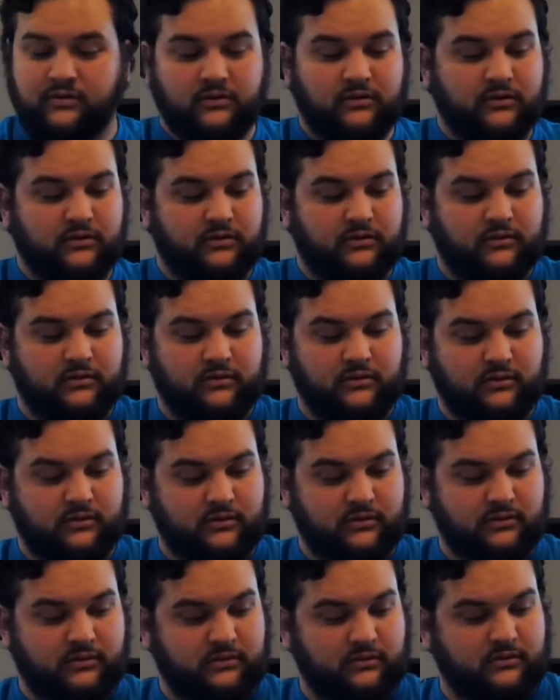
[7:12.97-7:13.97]

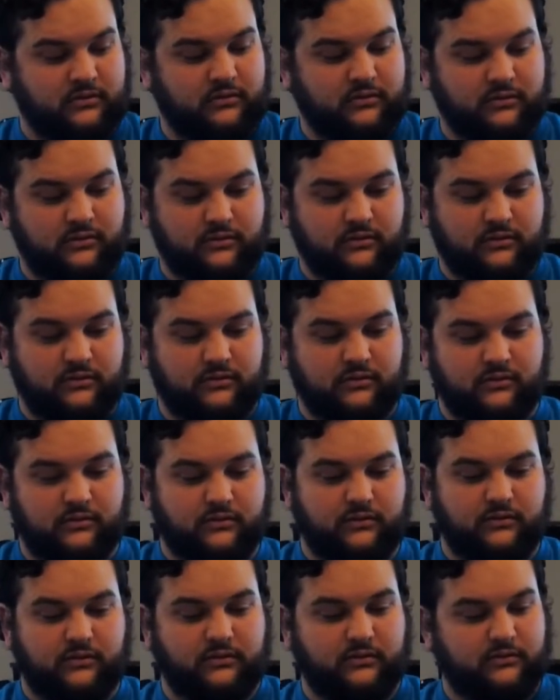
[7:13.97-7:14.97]

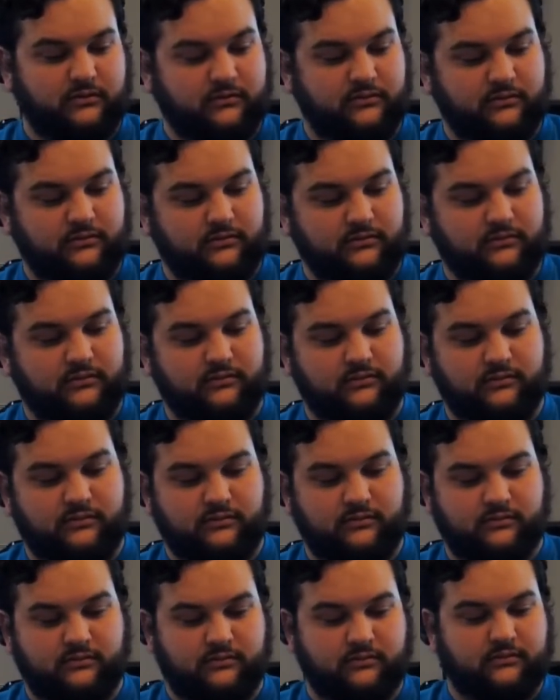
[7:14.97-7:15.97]

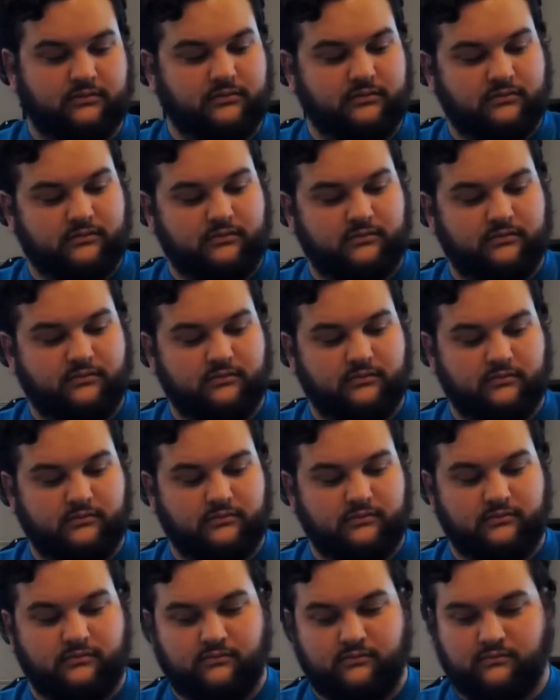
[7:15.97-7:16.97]

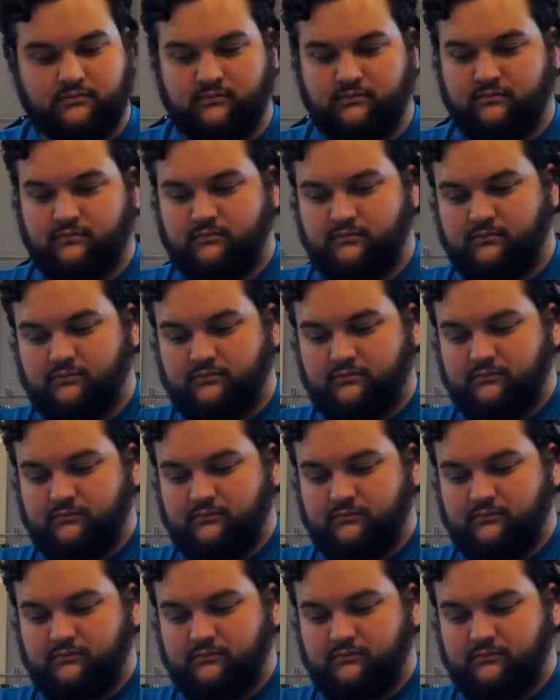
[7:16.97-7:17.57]
No one is speaking in this clip.